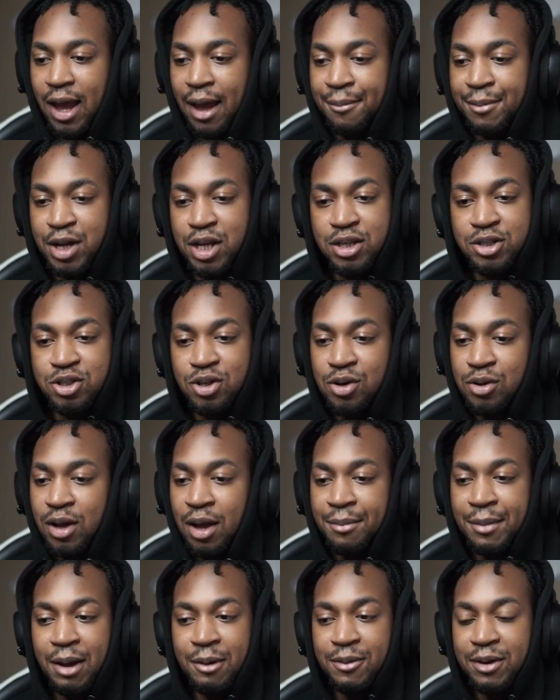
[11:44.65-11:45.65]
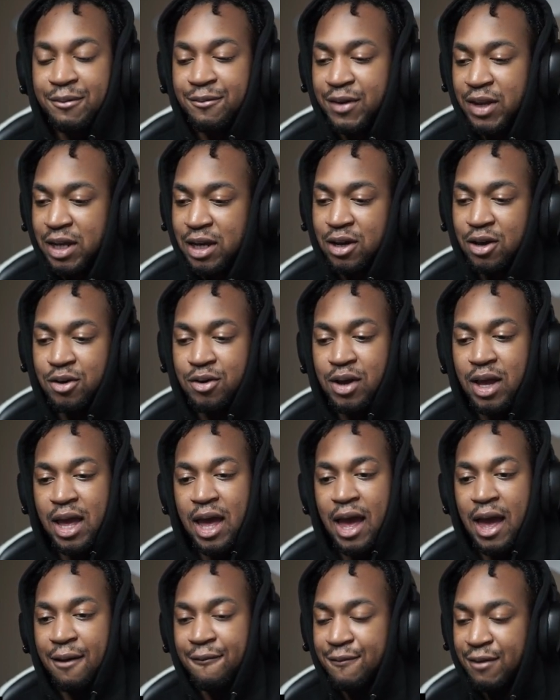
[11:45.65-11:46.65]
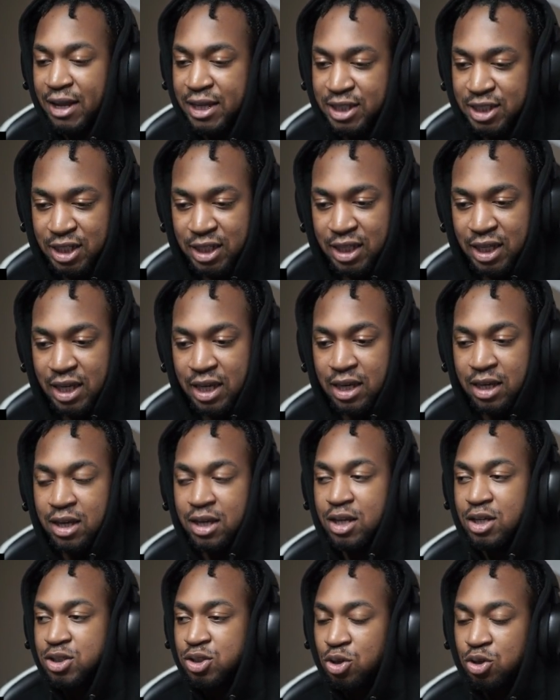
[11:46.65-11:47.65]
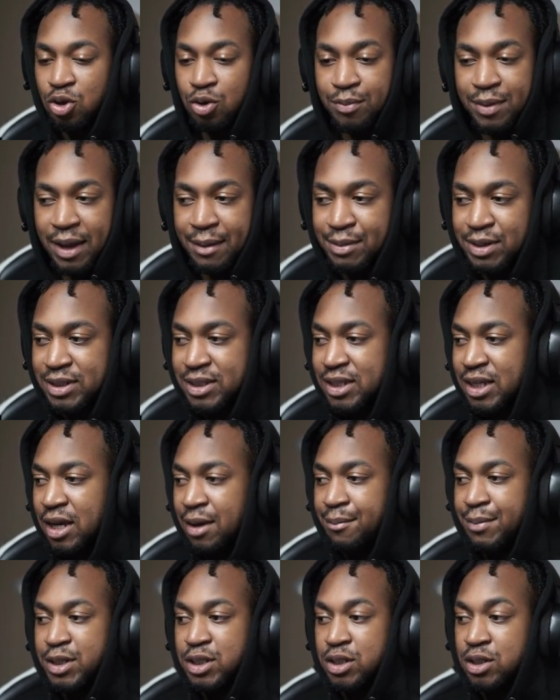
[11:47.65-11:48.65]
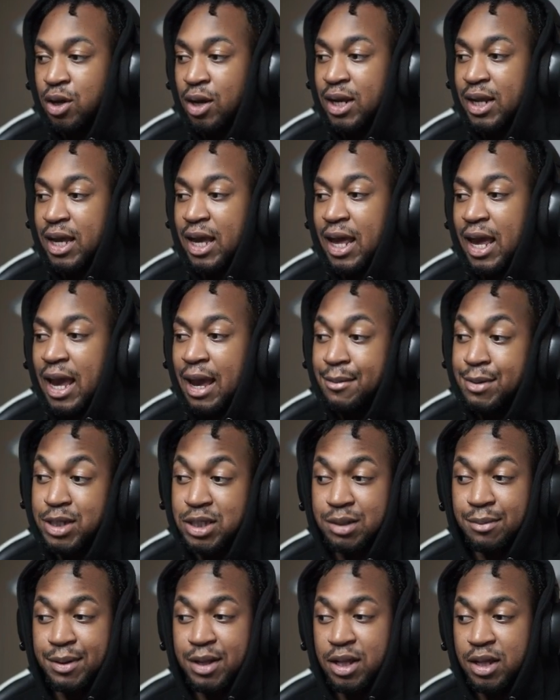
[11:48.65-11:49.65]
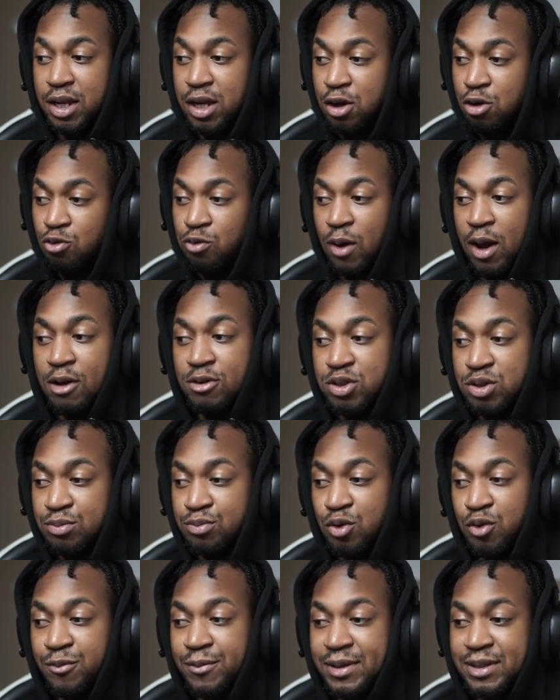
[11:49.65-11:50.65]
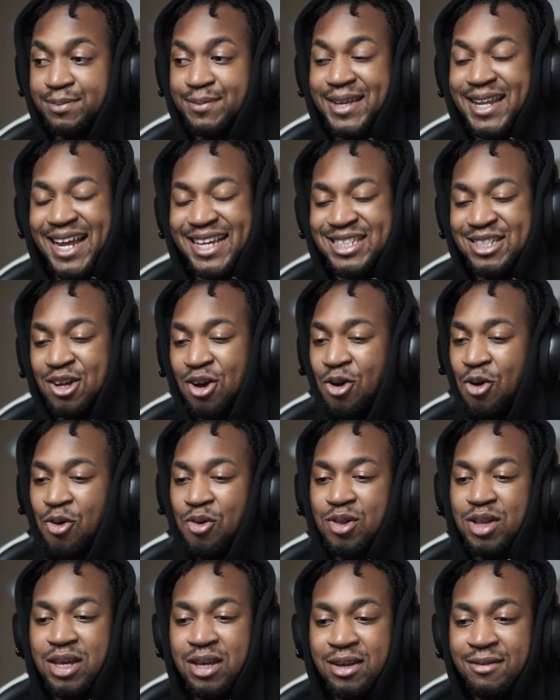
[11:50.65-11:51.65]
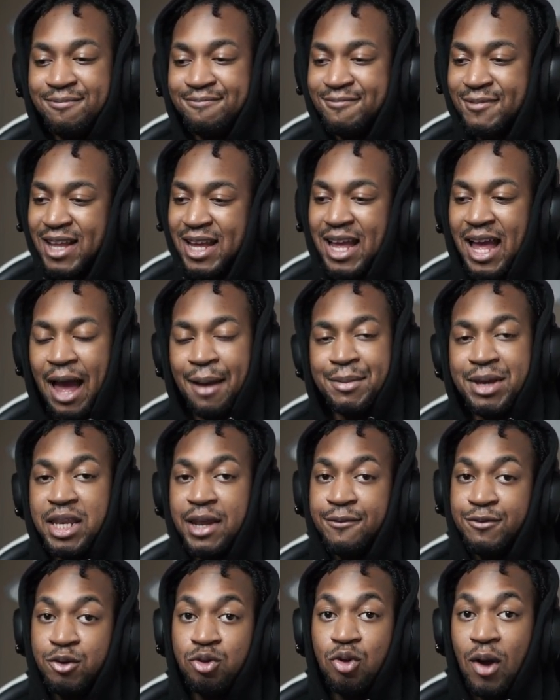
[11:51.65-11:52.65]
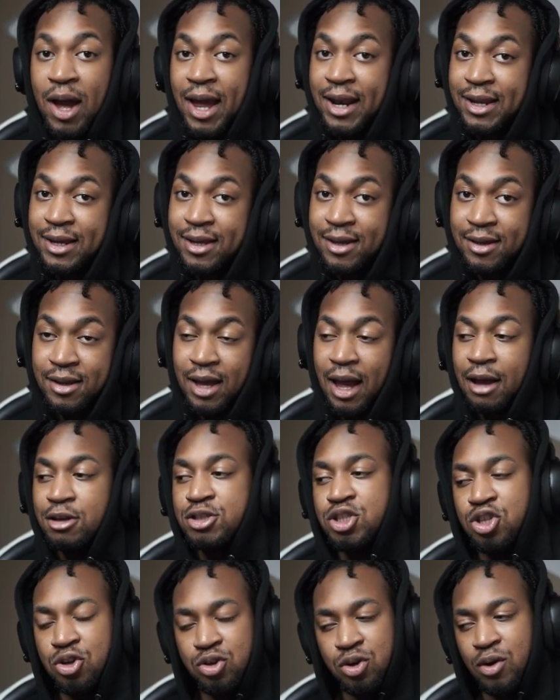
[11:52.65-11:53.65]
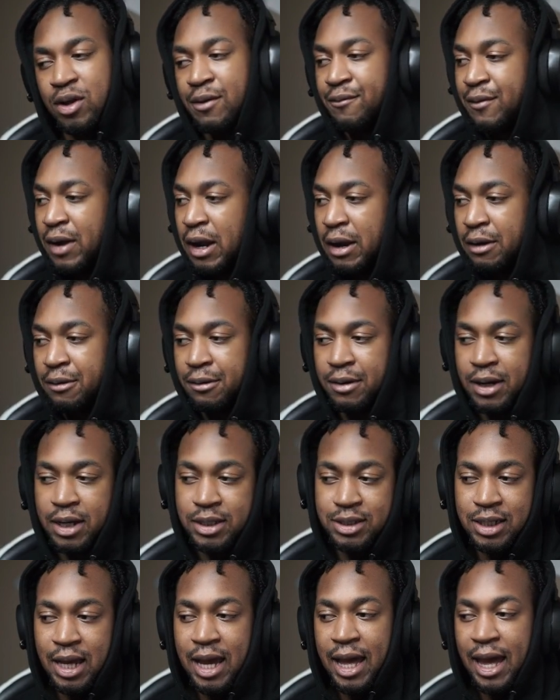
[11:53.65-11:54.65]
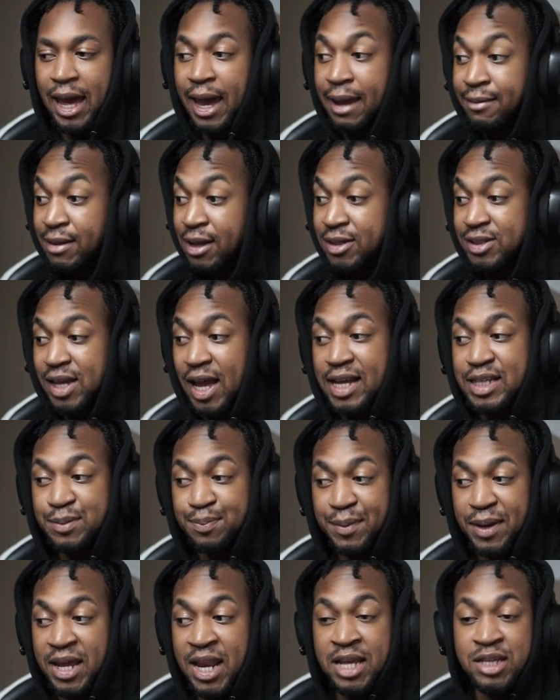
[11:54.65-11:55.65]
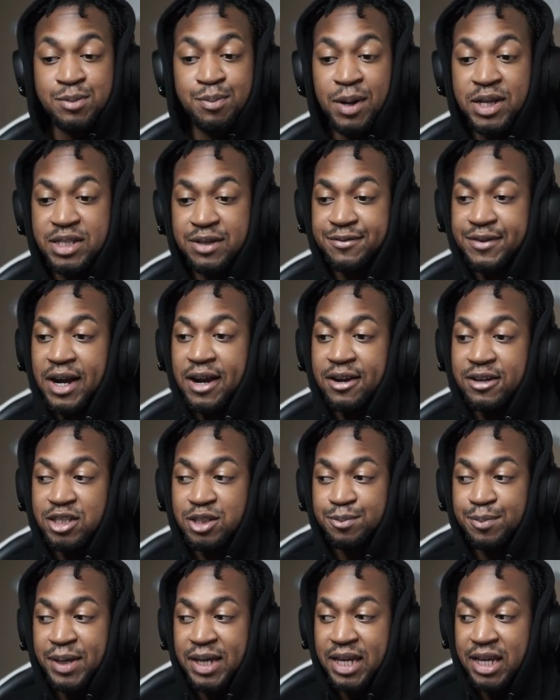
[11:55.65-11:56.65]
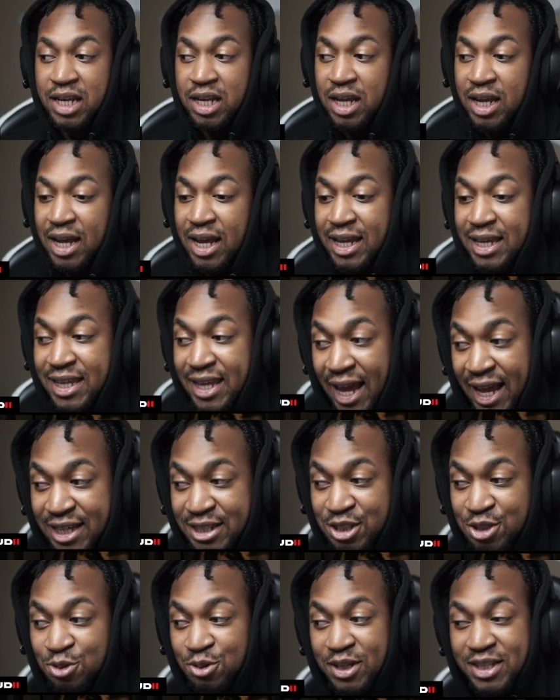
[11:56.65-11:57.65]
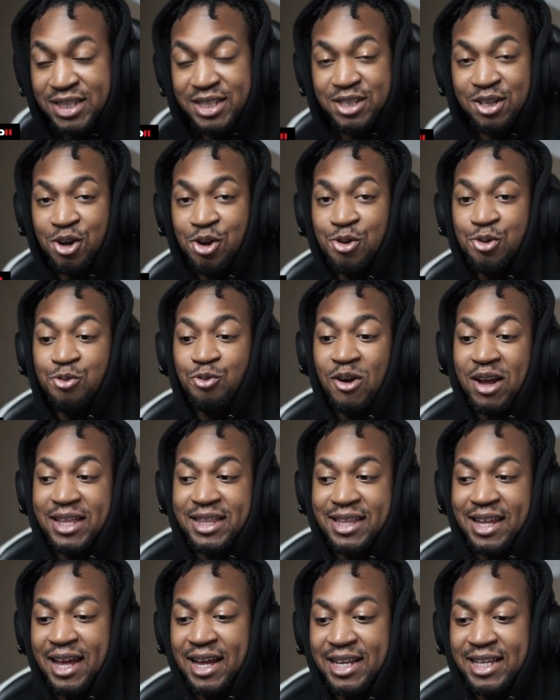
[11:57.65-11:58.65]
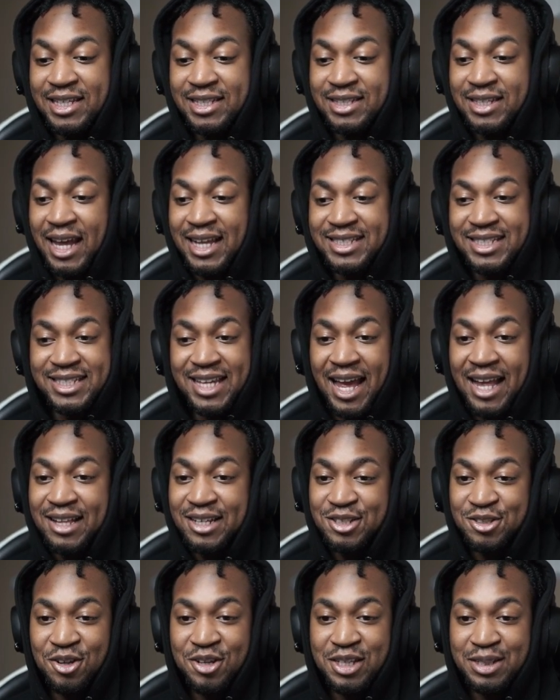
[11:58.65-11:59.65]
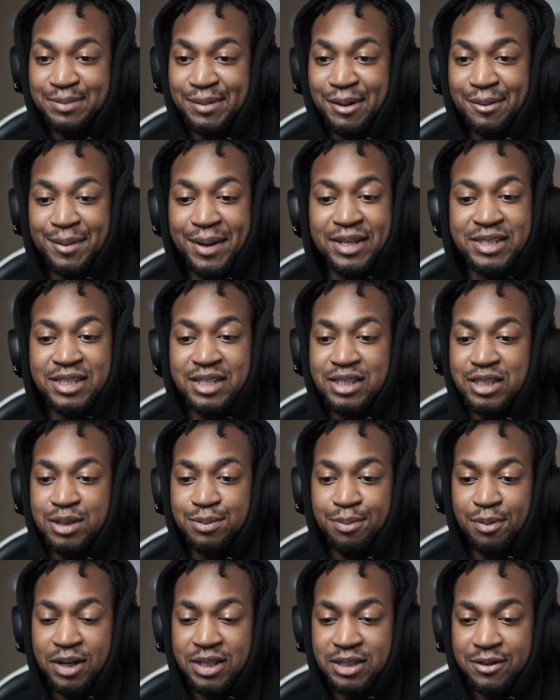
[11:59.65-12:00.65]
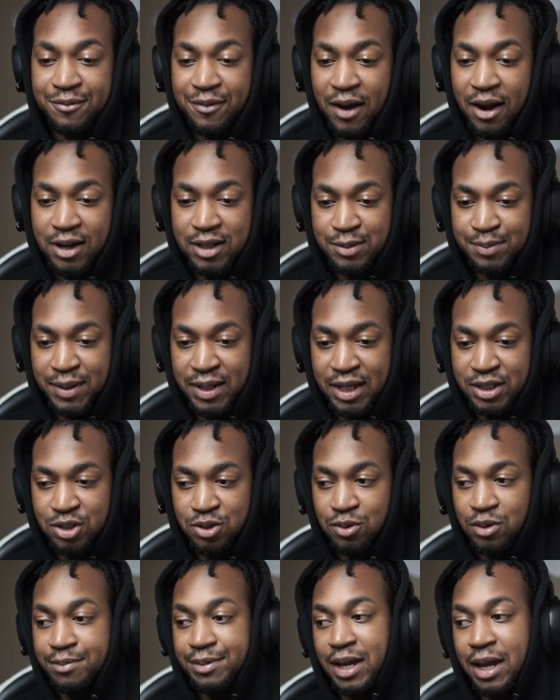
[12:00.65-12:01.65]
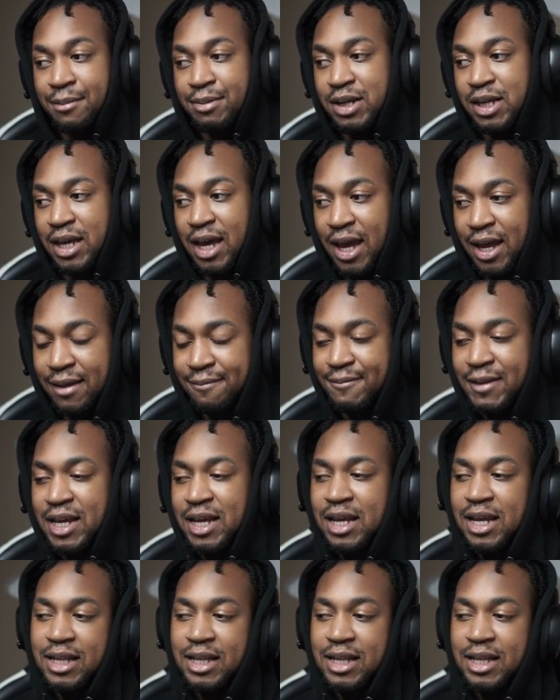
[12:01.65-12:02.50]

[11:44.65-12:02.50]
I'm gonna come out with a video eventually, so you'll be able to see it. But you're gonna get aiming stability, crouch, movement speed. That's the only. I mean, if you know how to, I'll show you in the firing range. Aim down sight speed and sprint to fire speed. Yes, you can still run dead silence on this build because of the sprint to fire speed that you will be able to get.